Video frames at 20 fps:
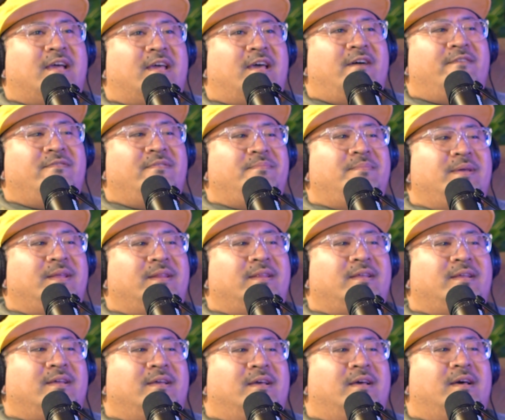a government
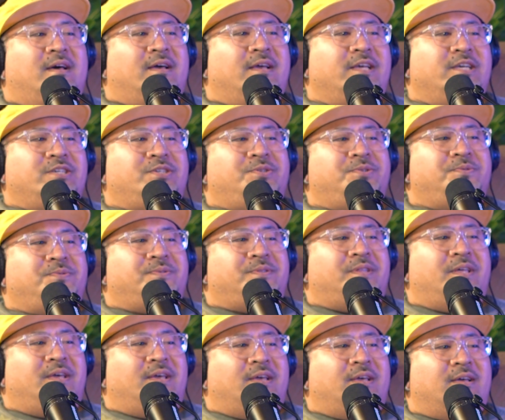issued
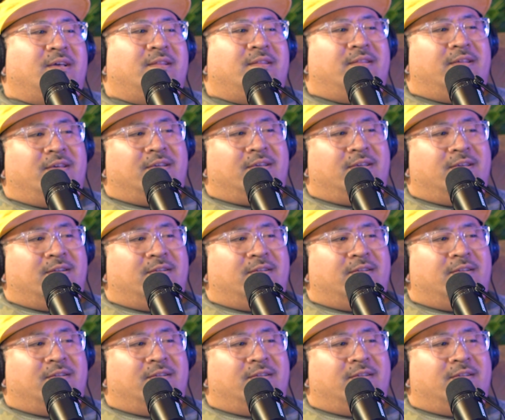thing. Like